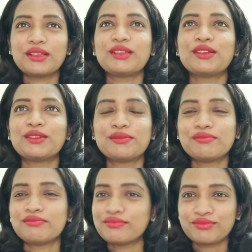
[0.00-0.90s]
Uh,
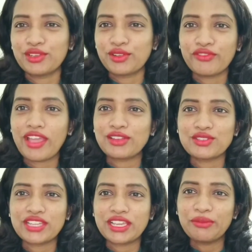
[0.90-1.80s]
you know, if I had
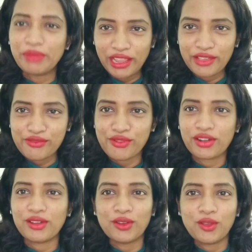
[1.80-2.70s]
to take a break for
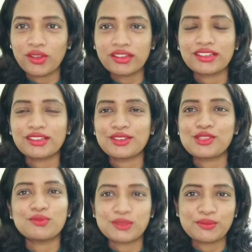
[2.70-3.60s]
a long,
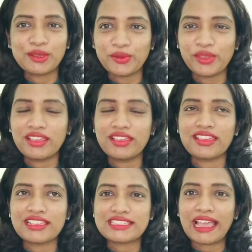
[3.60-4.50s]
you must be knowing,
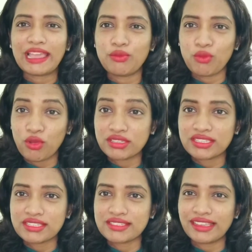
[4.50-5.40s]
yes, I
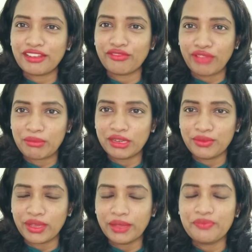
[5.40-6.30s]
was in a family
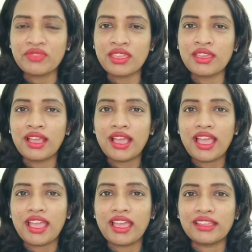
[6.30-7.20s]
way
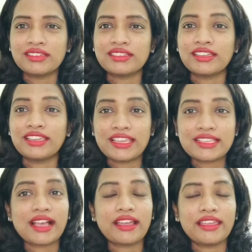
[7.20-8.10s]
and uh,
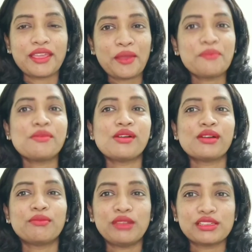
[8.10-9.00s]
yes, I am
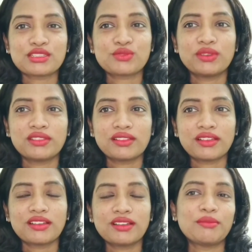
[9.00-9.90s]
uh, blessed with
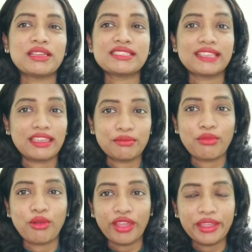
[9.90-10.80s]
my second
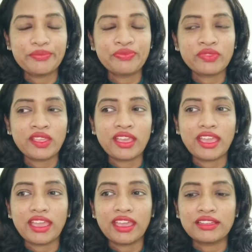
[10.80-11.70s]
boy
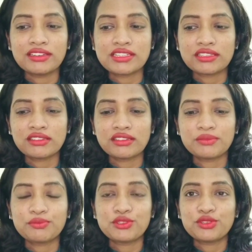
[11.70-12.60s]
and
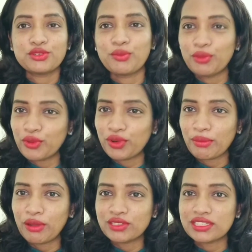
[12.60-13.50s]
to know more
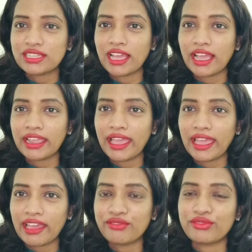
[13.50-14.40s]
about it, I
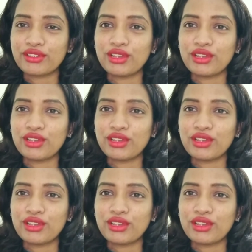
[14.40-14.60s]
have